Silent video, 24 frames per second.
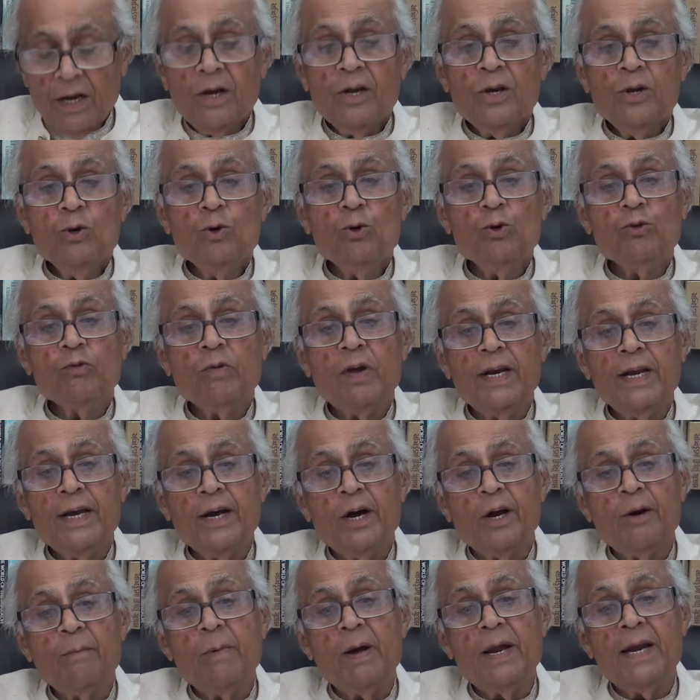Usually
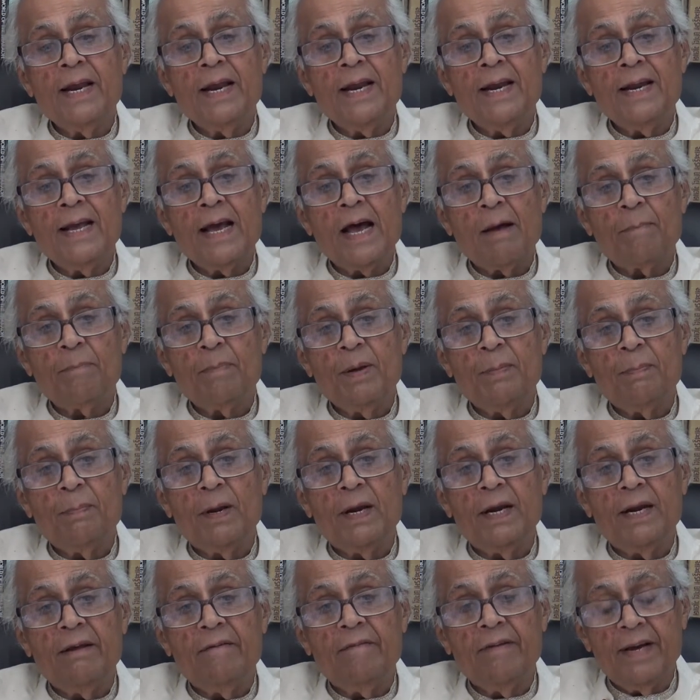urban India, people
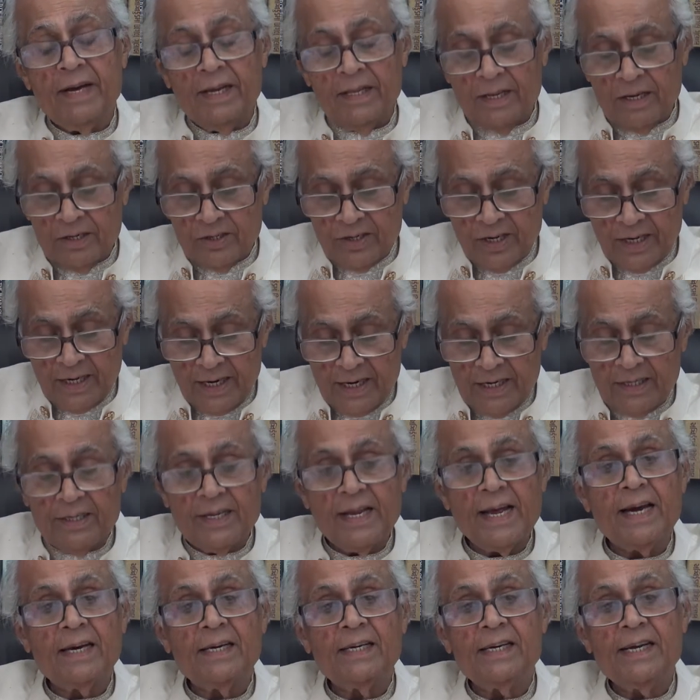living in the cities,
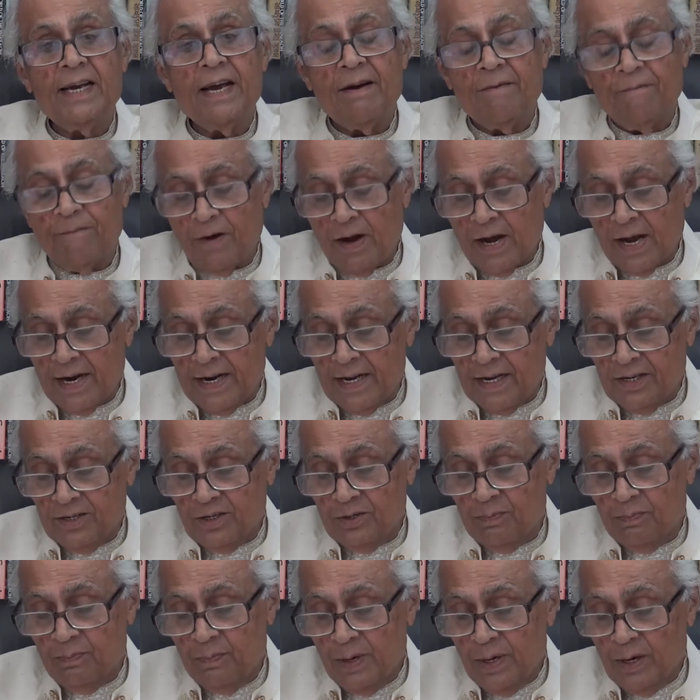their TFR
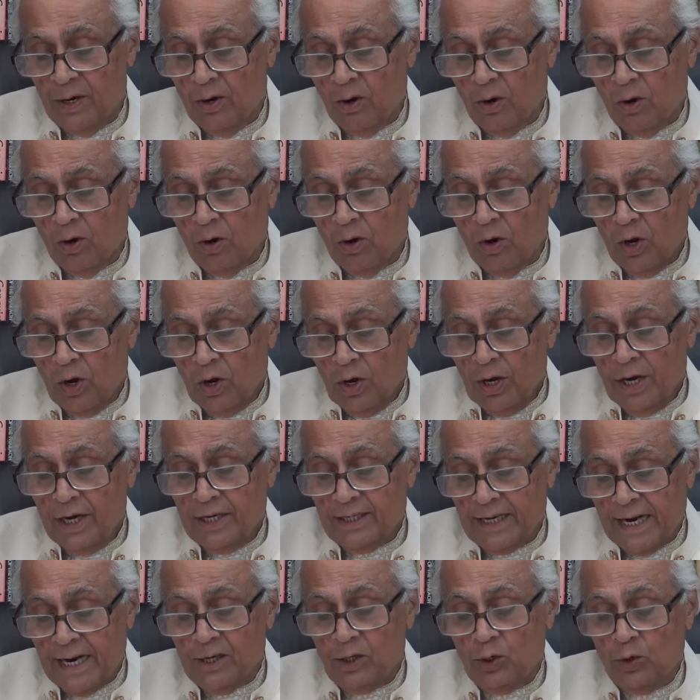is
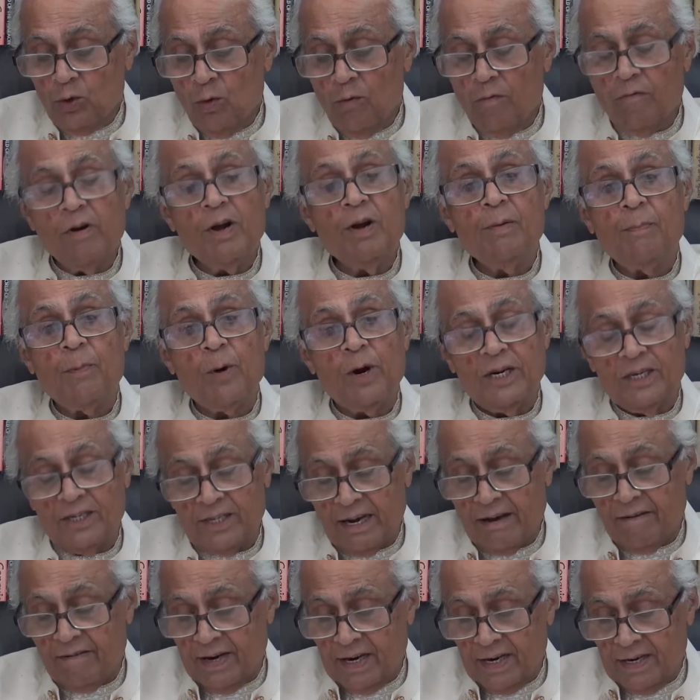at
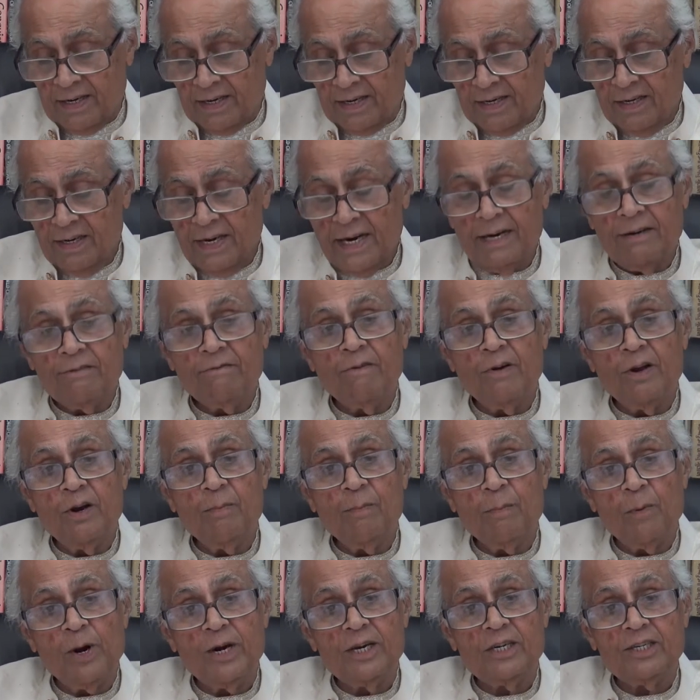
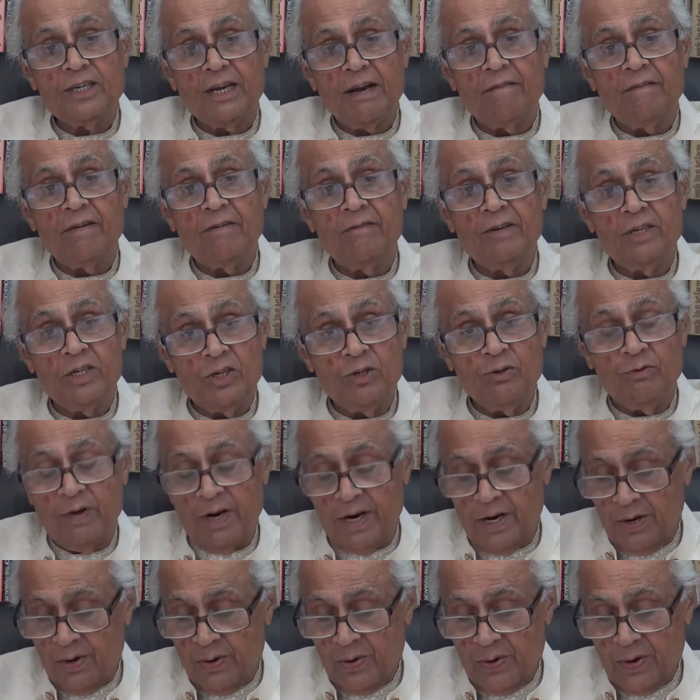1.7, which is
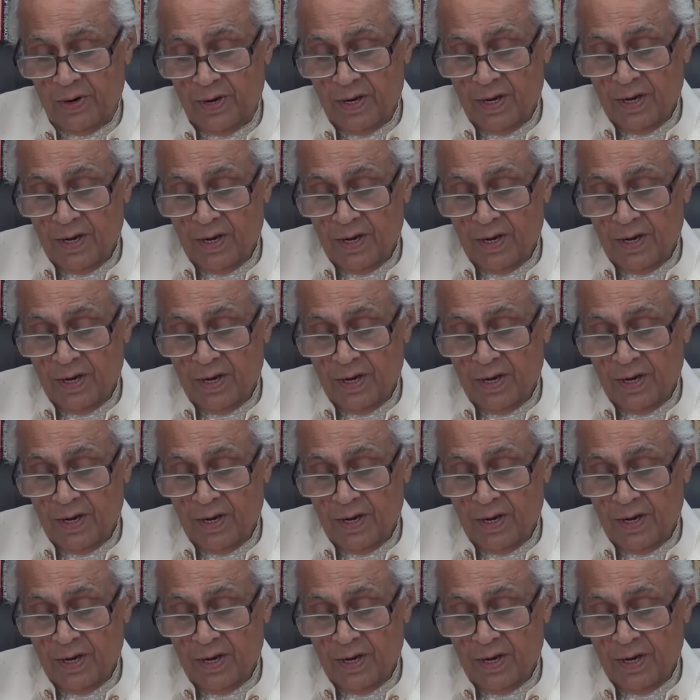very good.